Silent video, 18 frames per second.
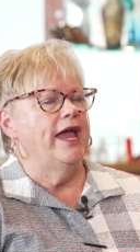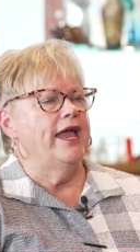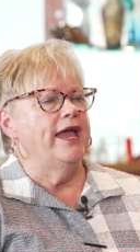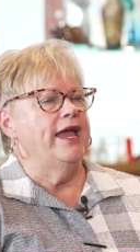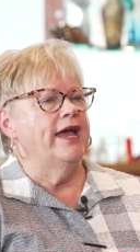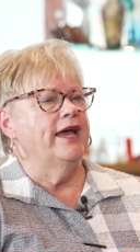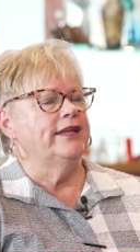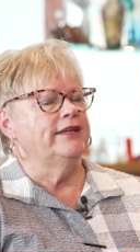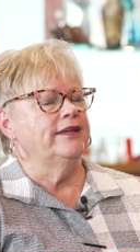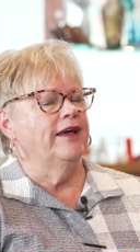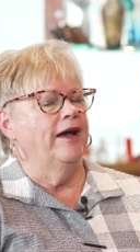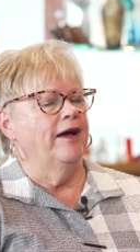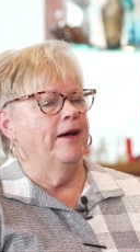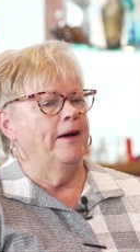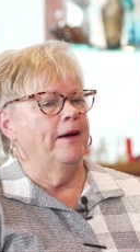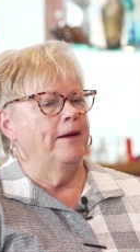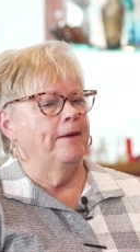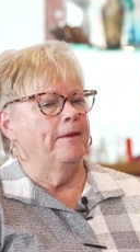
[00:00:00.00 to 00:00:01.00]
and
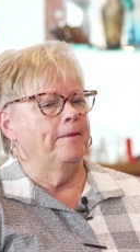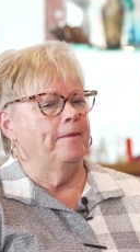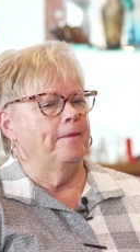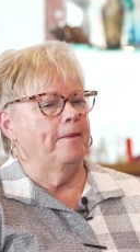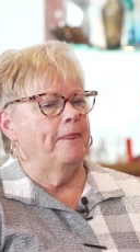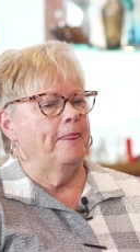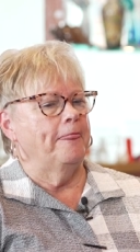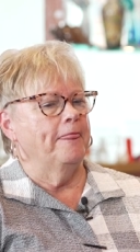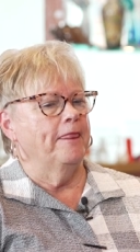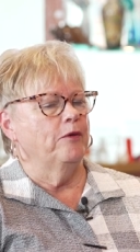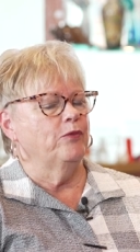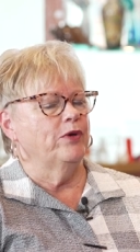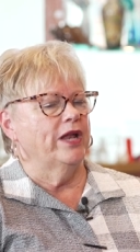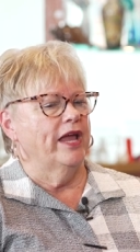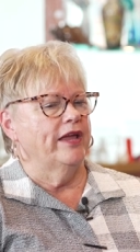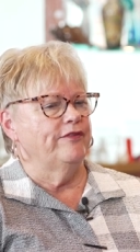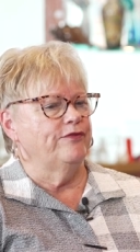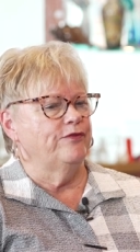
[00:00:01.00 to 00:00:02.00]
um,
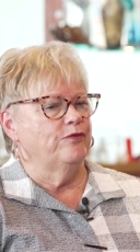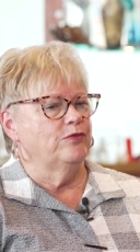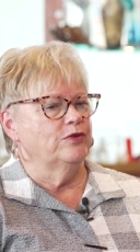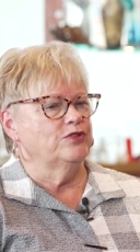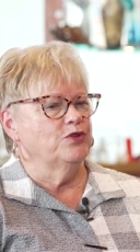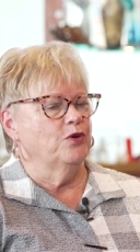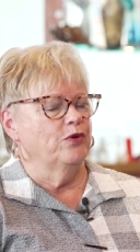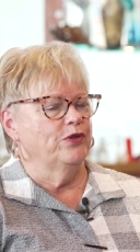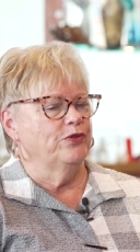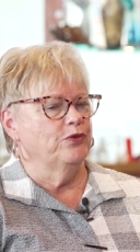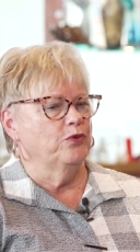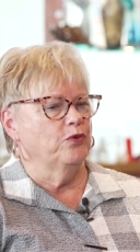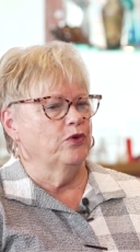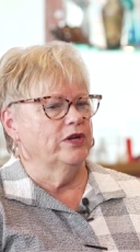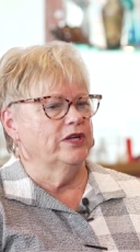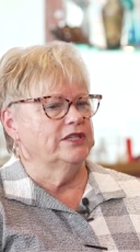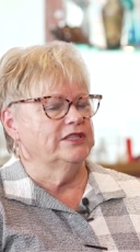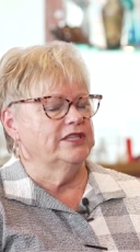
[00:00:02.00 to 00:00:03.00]
when I was going through
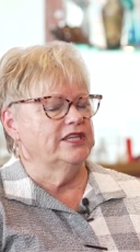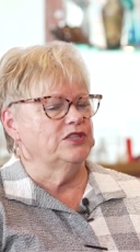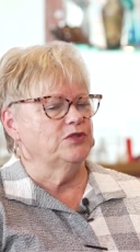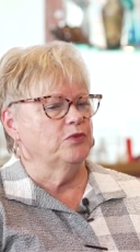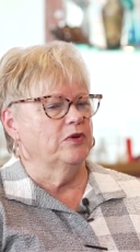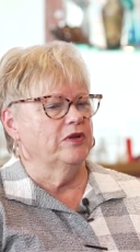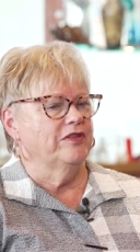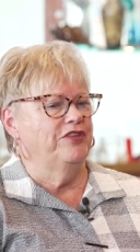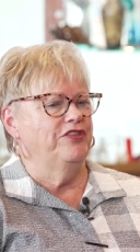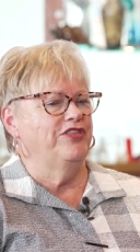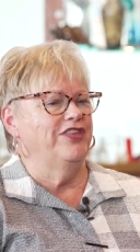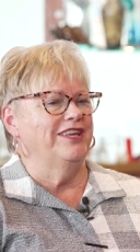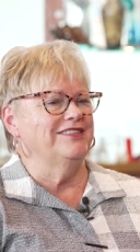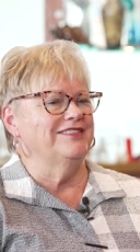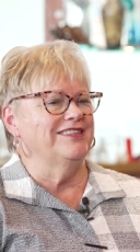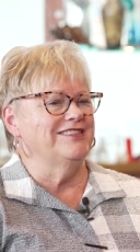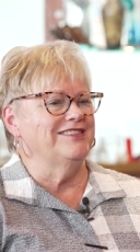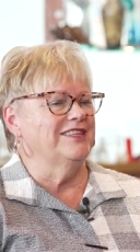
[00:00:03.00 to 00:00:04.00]
orientation, one of the
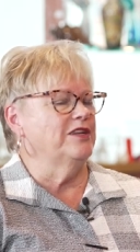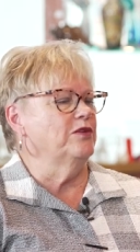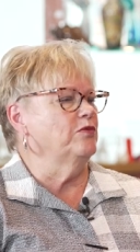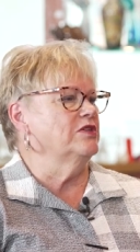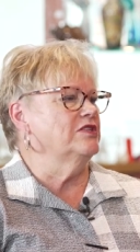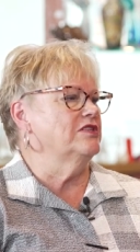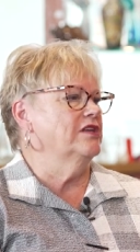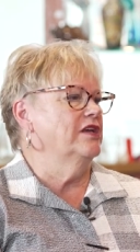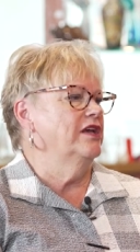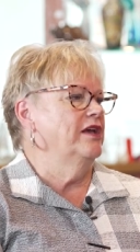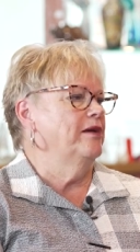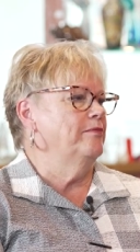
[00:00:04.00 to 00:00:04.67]
things they said it was